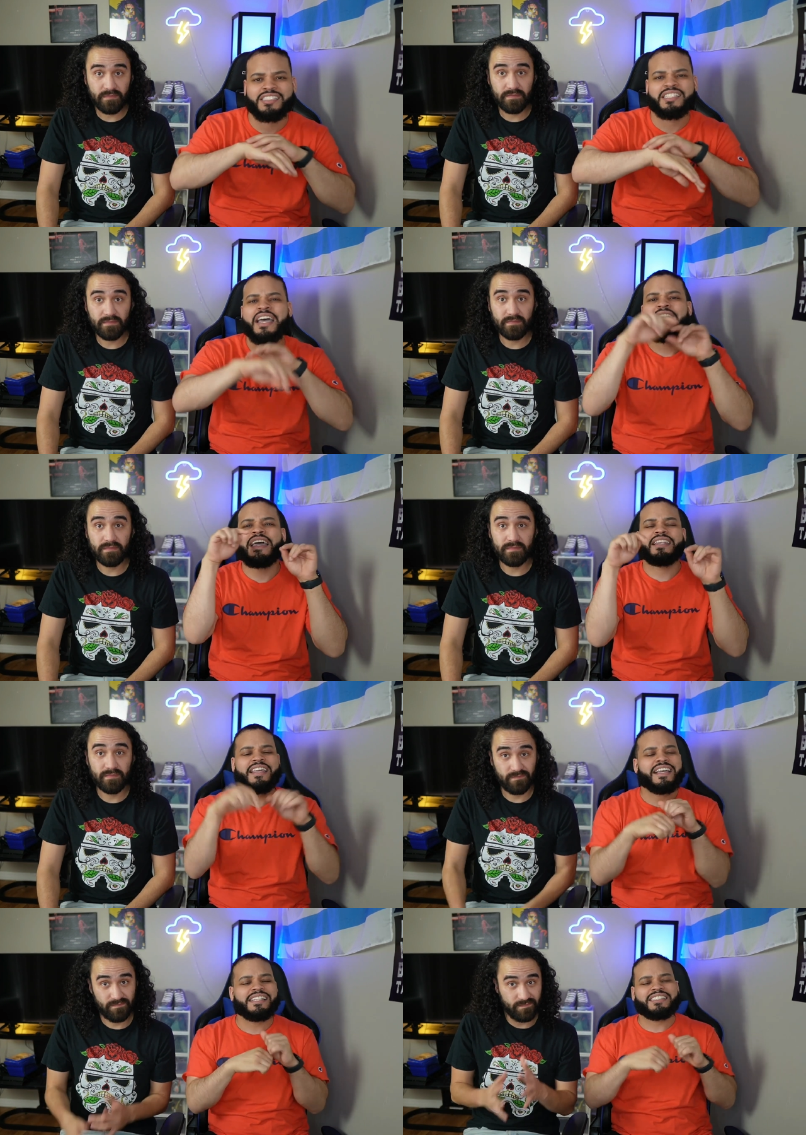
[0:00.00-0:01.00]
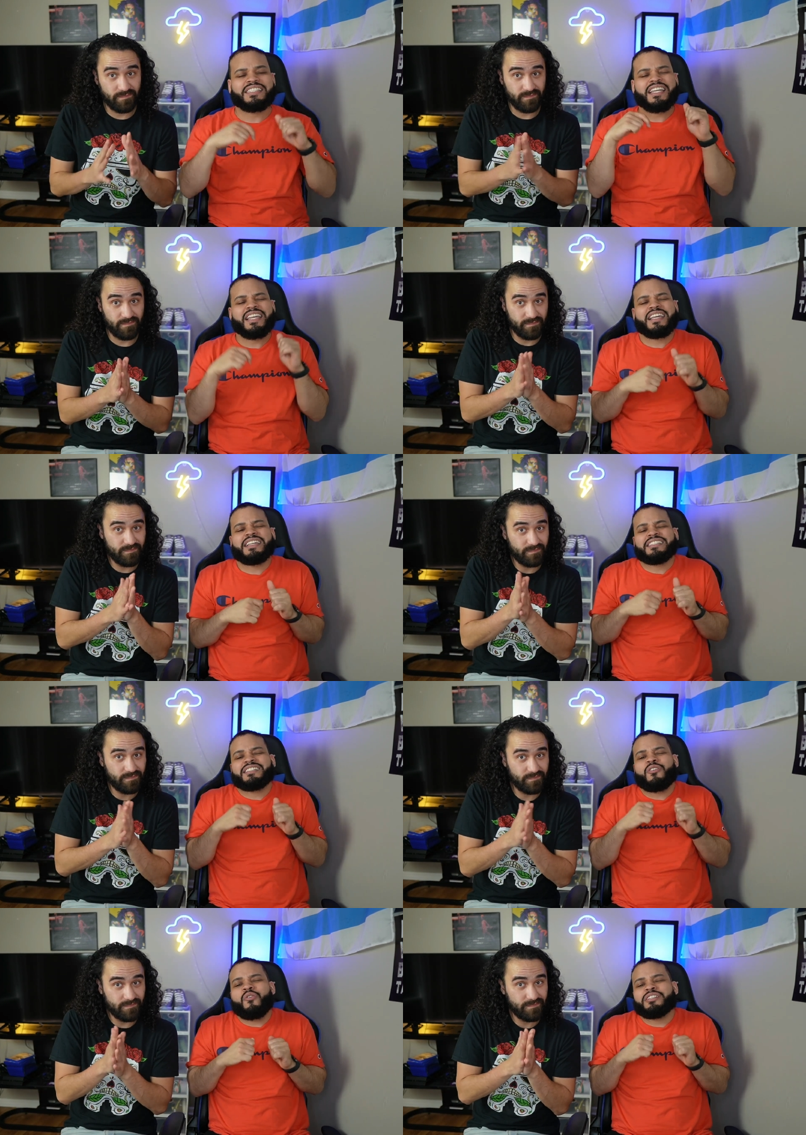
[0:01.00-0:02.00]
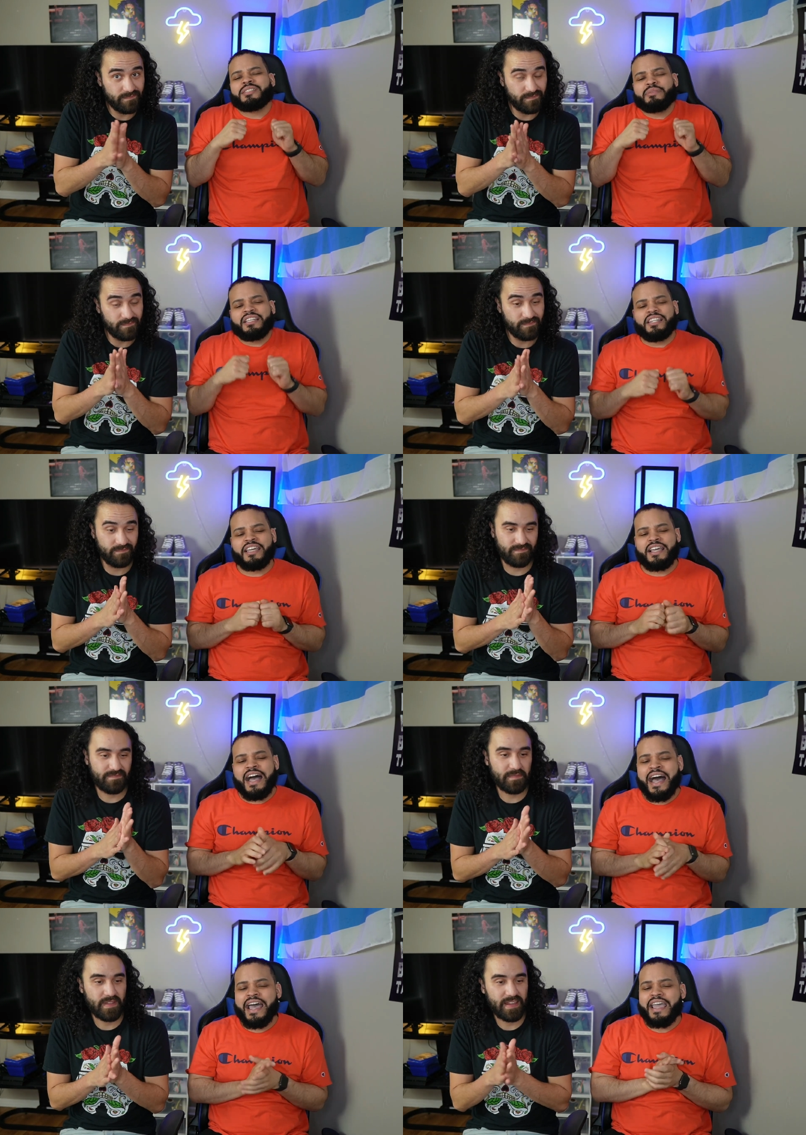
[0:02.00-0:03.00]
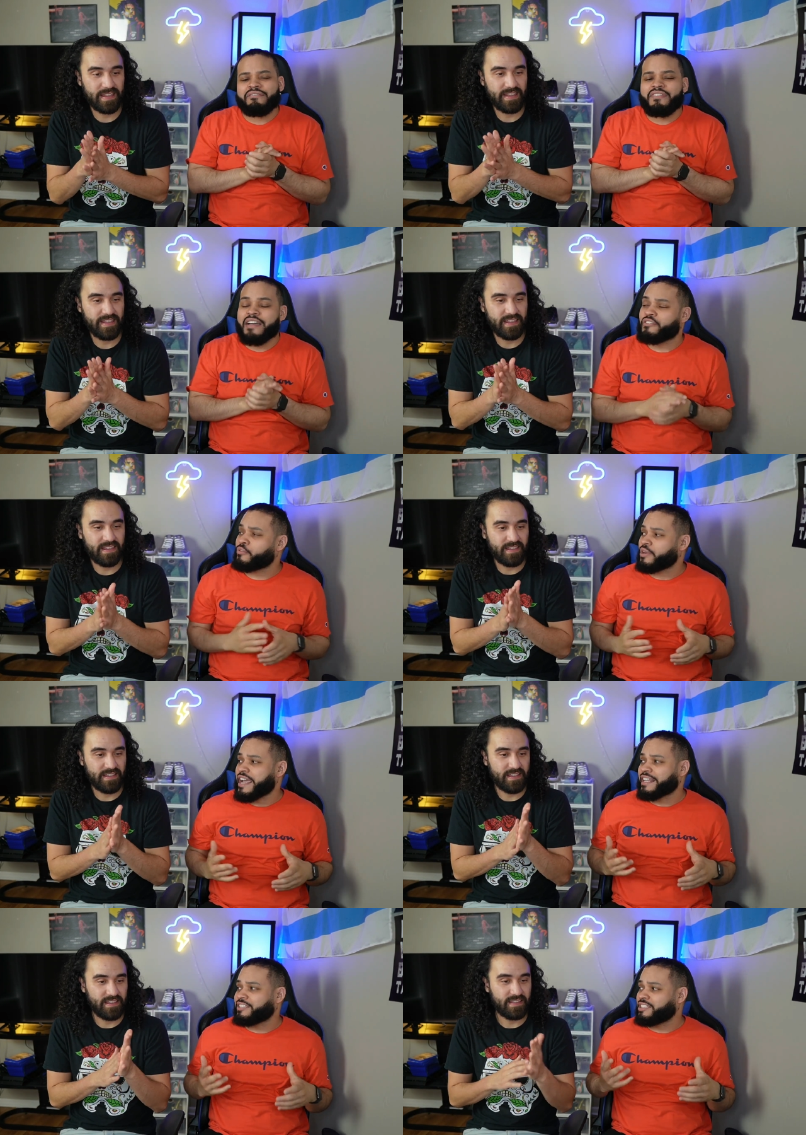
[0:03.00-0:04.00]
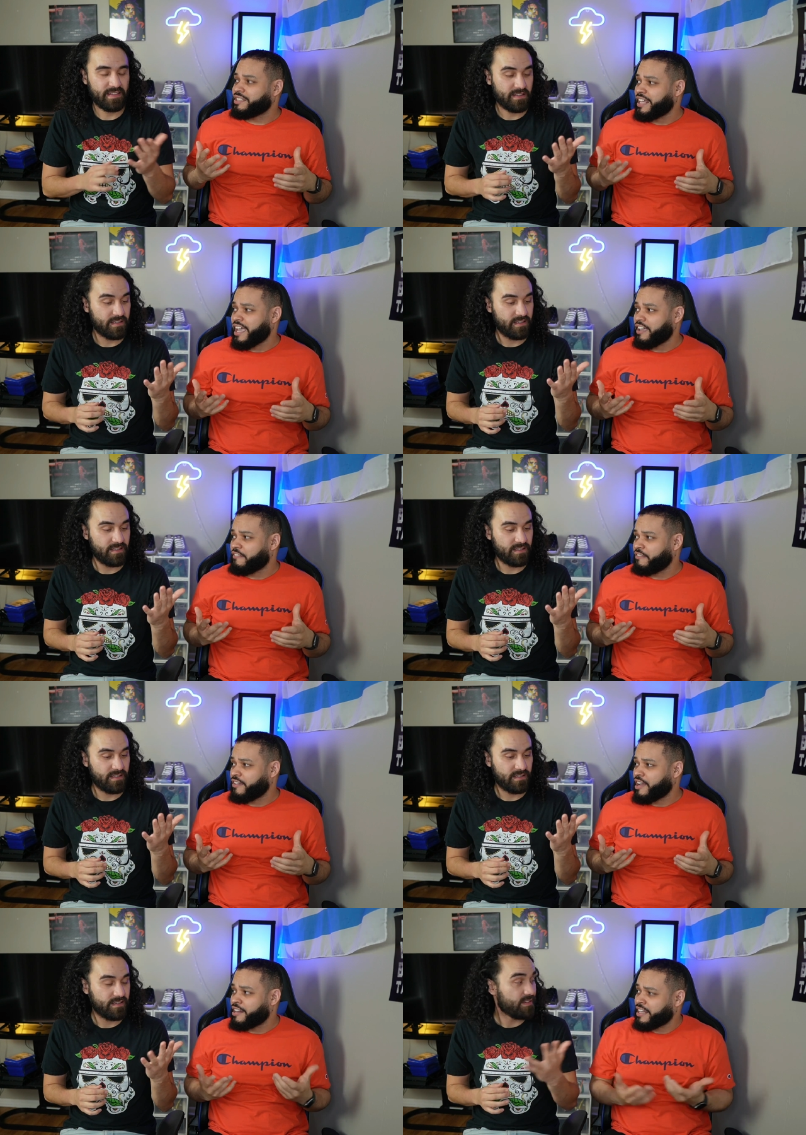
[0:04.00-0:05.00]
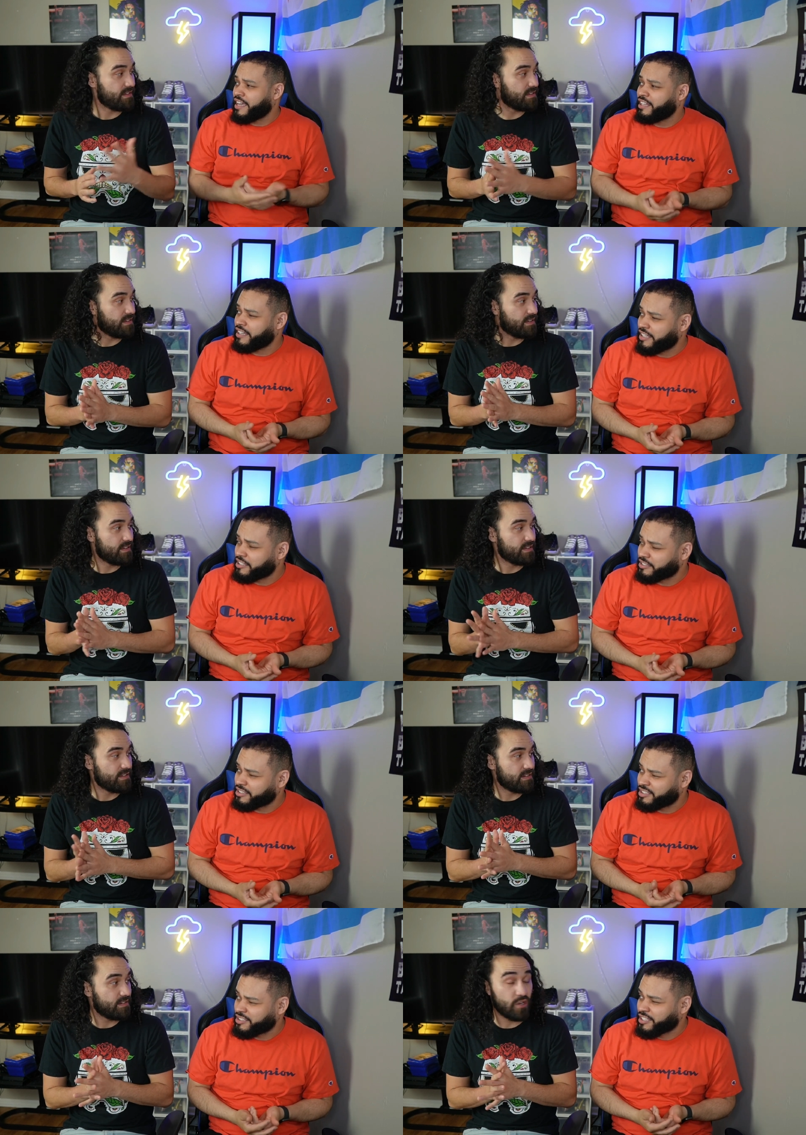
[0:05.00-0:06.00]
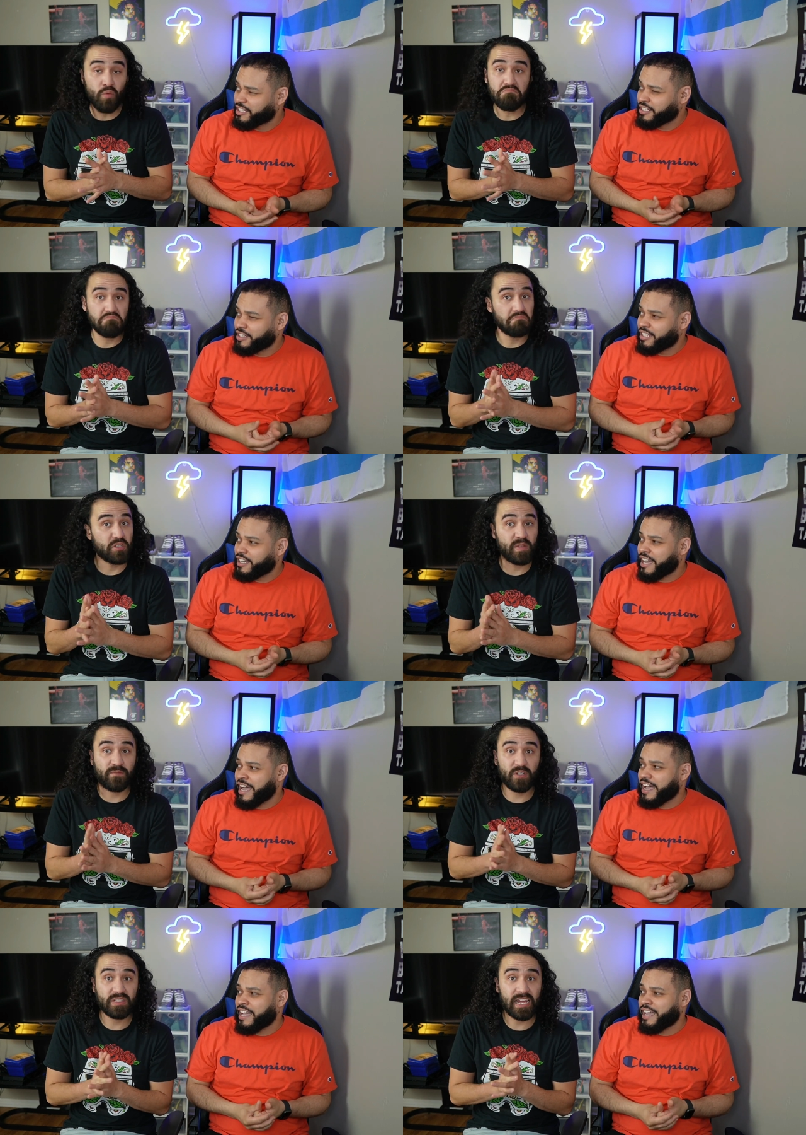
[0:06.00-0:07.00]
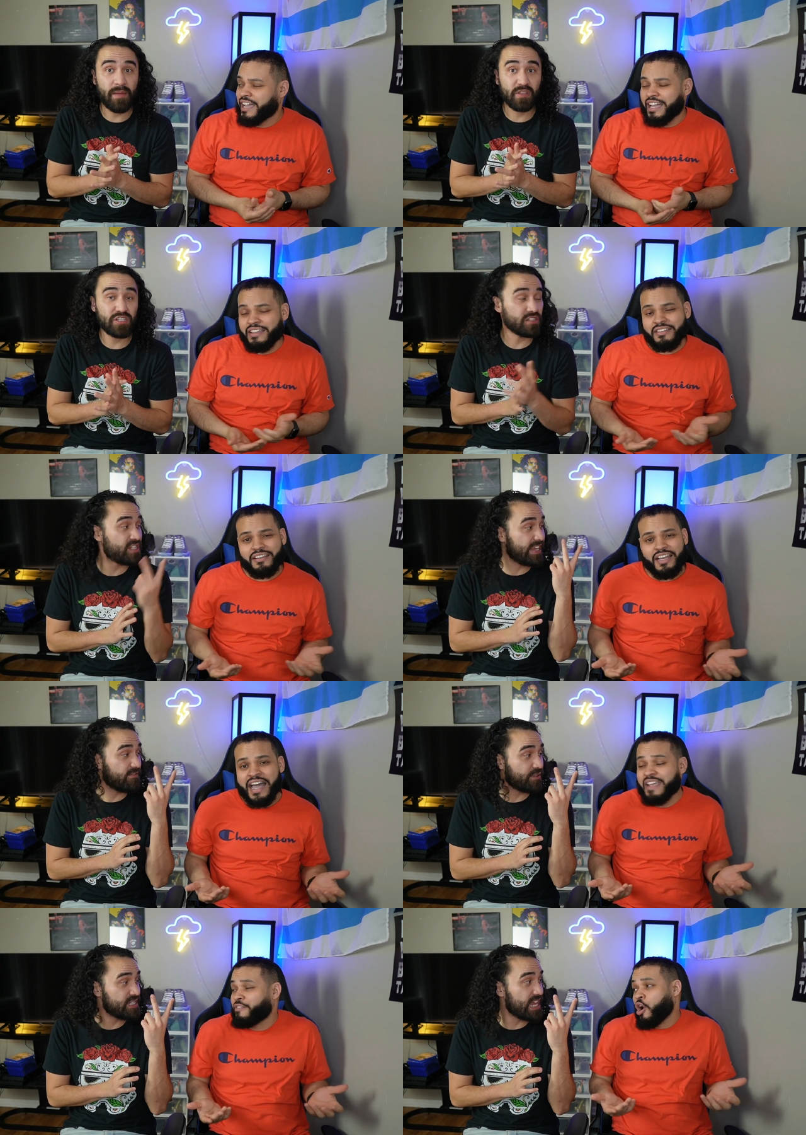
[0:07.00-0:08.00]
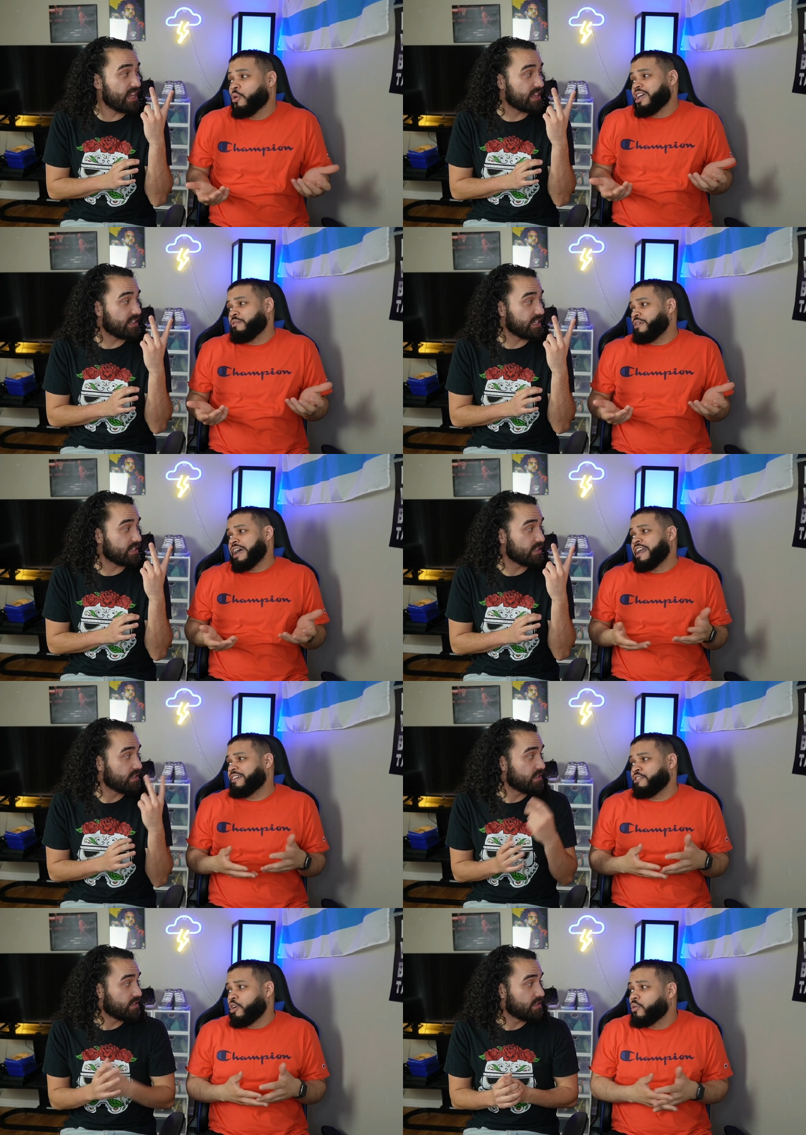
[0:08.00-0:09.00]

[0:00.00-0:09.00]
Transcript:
Speaker 1: is, this is going to be lit. I've never reacted to Dave on the LA Leakers.
Speaker 2: Nope. This will be the first uh, time. This is our second I didn't freestyle. Even know he,
Speaker 1: I, I, didn't even